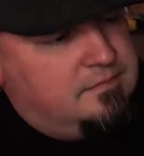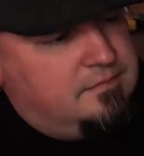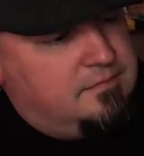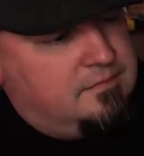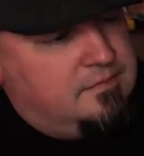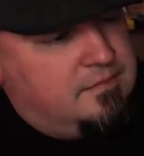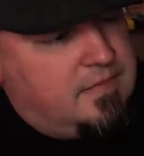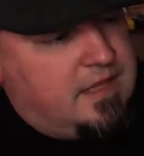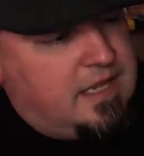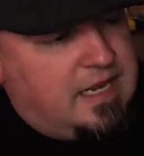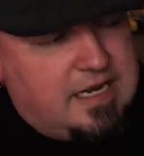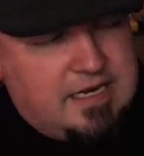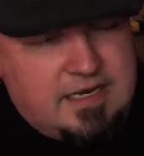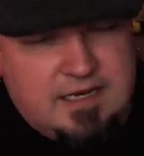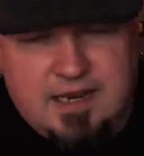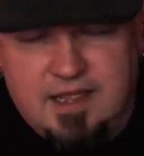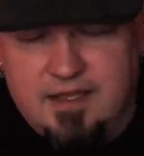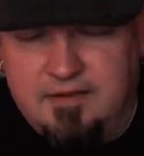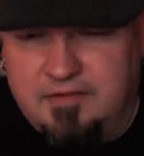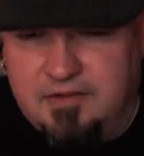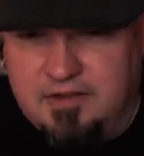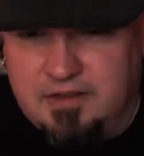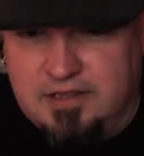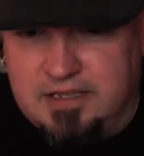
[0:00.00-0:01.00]
I did
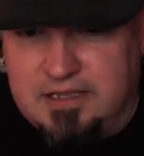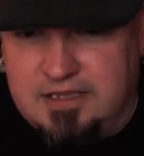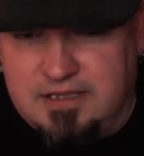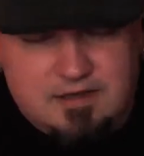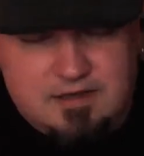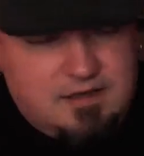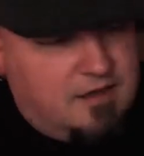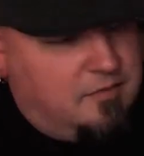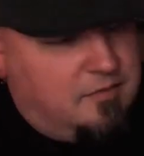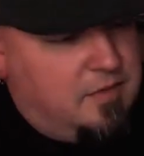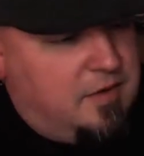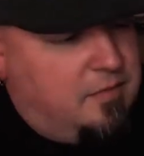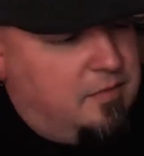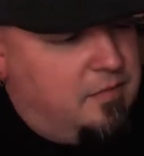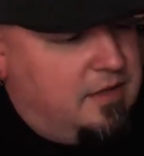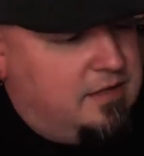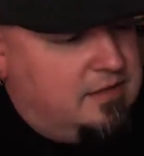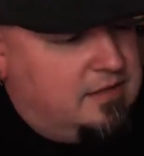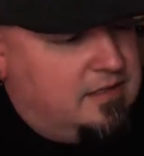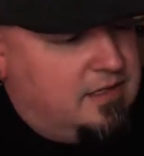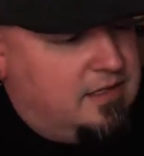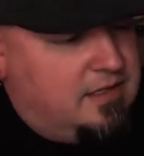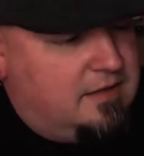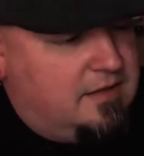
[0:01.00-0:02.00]
have it leak on me, but
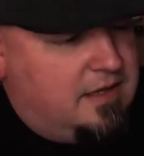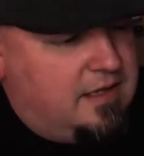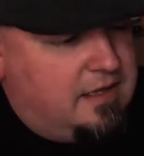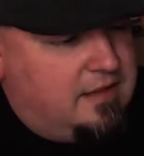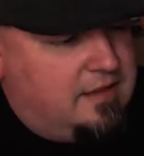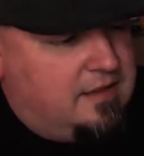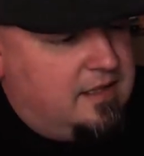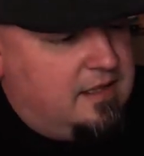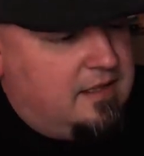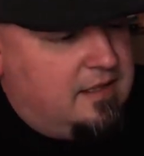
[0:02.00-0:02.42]
I think that